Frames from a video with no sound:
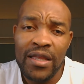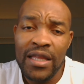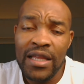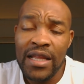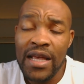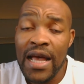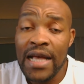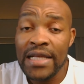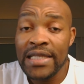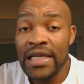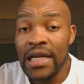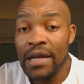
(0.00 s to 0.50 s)

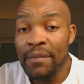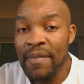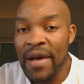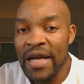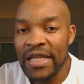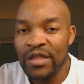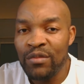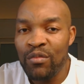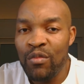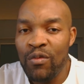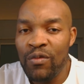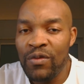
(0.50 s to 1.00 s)
I said the
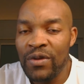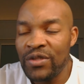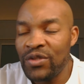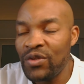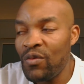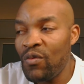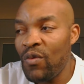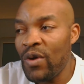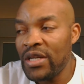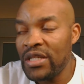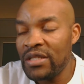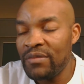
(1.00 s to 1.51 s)
maximum. So
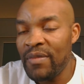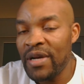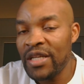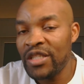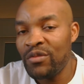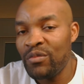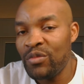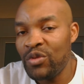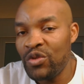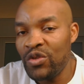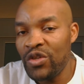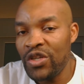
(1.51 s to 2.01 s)
what's
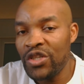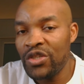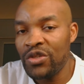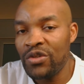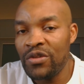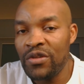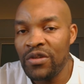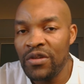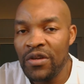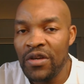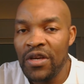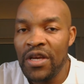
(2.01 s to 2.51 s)
maximum
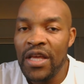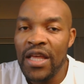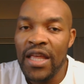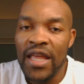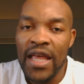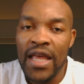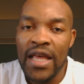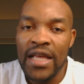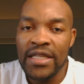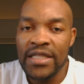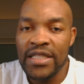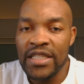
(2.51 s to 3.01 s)
duration?
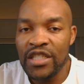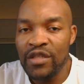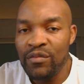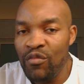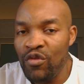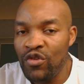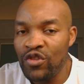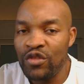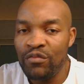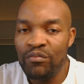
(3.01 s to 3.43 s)
A, 6 months.